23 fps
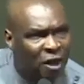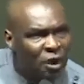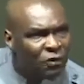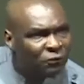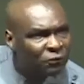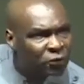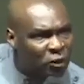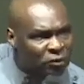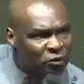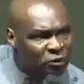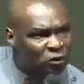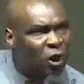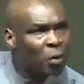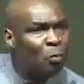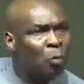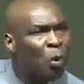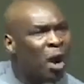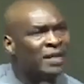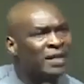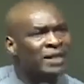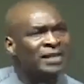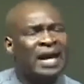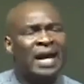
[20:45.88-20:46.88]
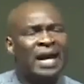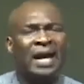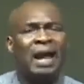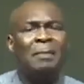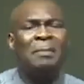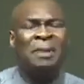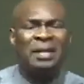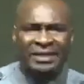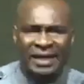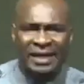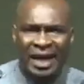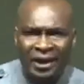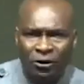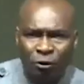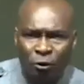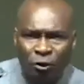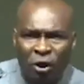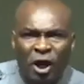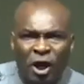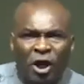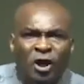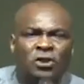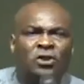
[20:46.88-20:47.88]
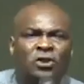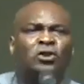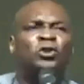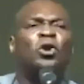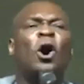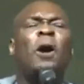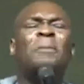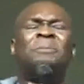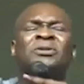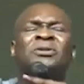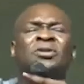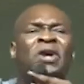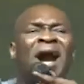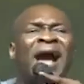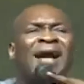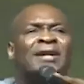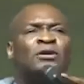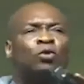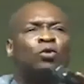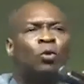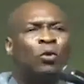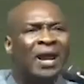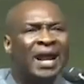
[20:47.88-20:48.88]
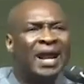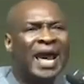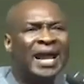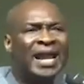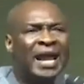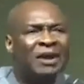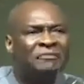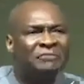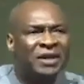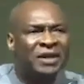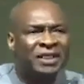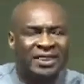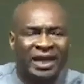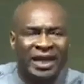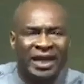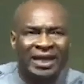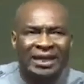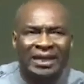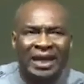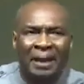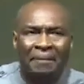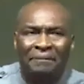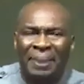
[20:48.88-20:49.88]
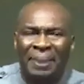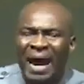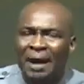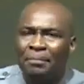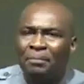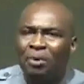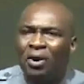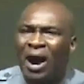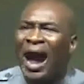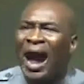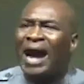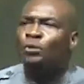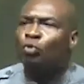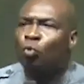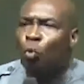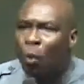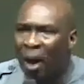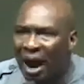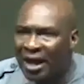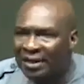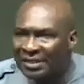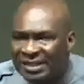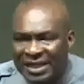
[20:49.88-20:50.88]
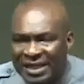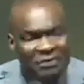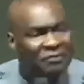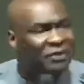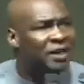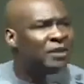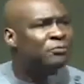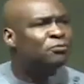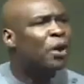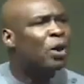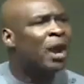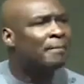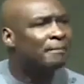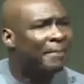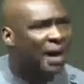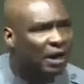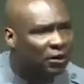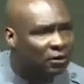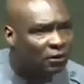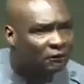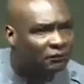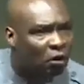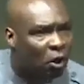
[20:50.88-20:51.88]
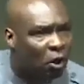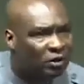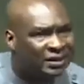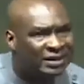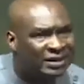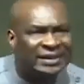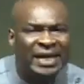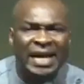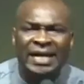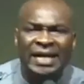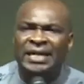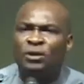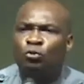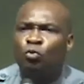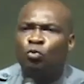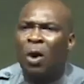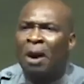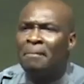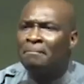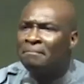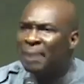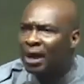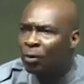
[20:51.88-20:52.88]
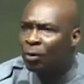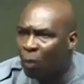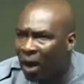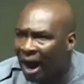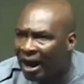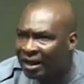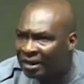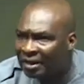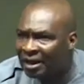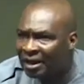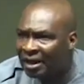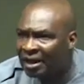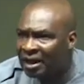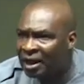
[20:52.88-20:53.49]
For someone here, let me tell you, stop trying to learn everything in the Bible at once. Even if you're a man of God, take it one by one.